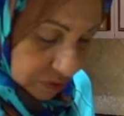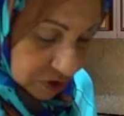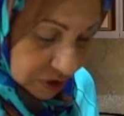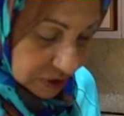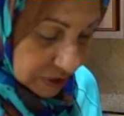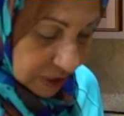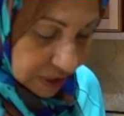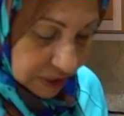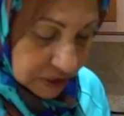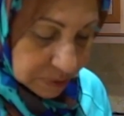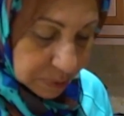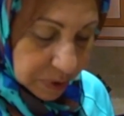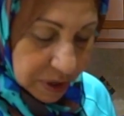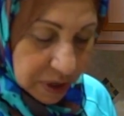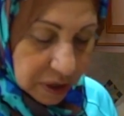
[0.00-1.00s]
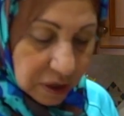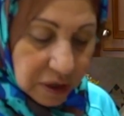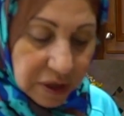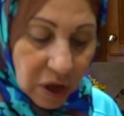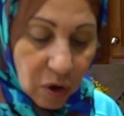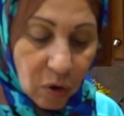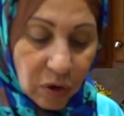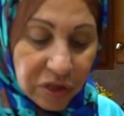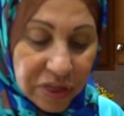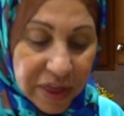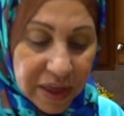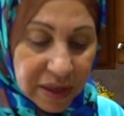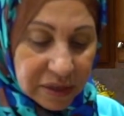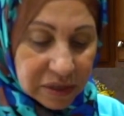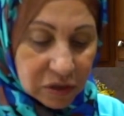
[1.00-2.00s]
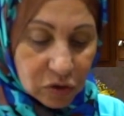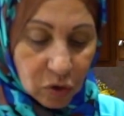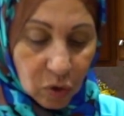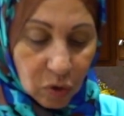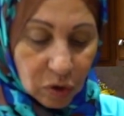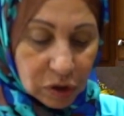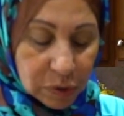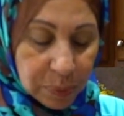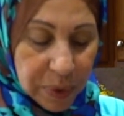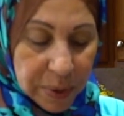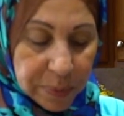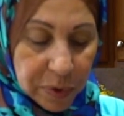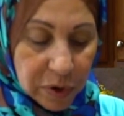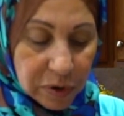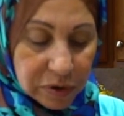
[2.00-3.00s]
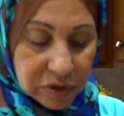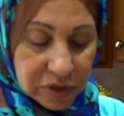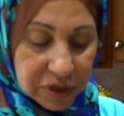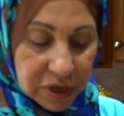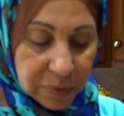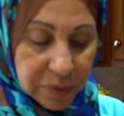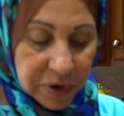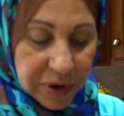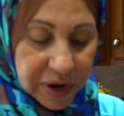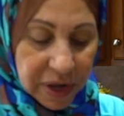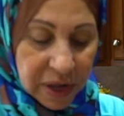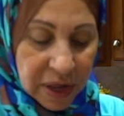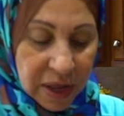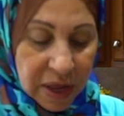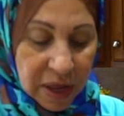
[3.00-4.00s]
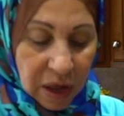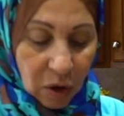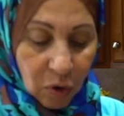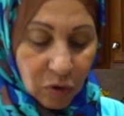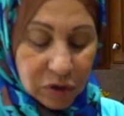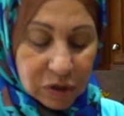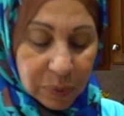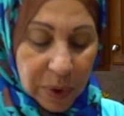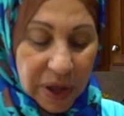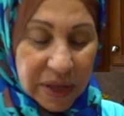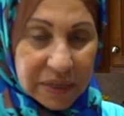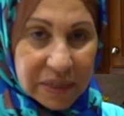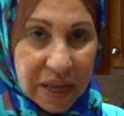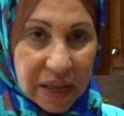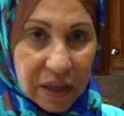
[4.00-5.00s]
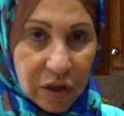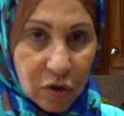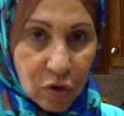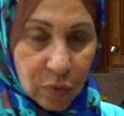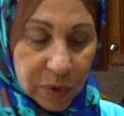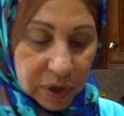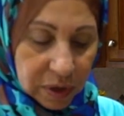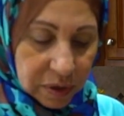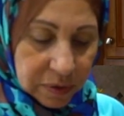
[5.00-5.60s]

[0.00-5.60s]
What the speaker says: just gonna sprinkle the whole thing: salt, pepper, turmeric, allspice, and cumin.